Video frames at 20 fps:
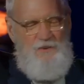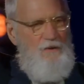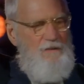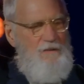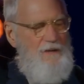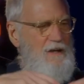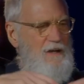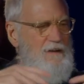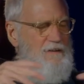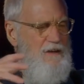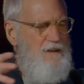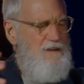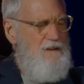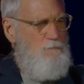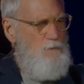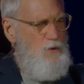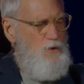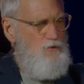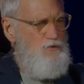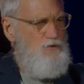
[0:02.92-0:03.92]
So th- then
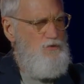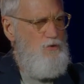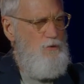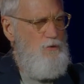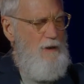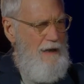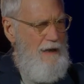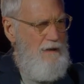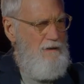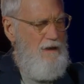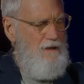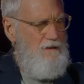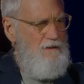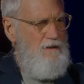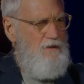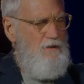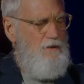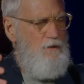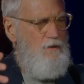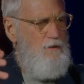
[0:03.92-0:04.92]
you moved to
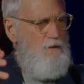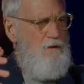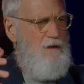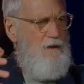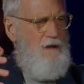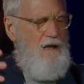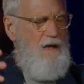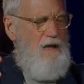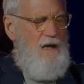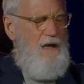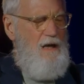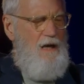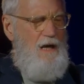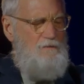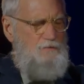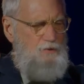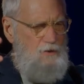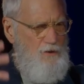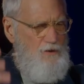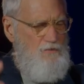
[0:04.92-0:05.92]
England. You go to, uh, uh
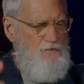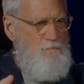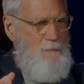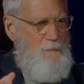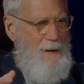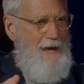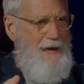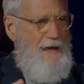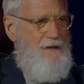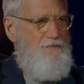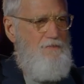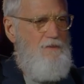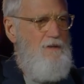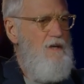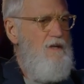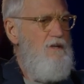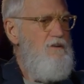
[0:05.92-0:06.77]
I've heard of Bath.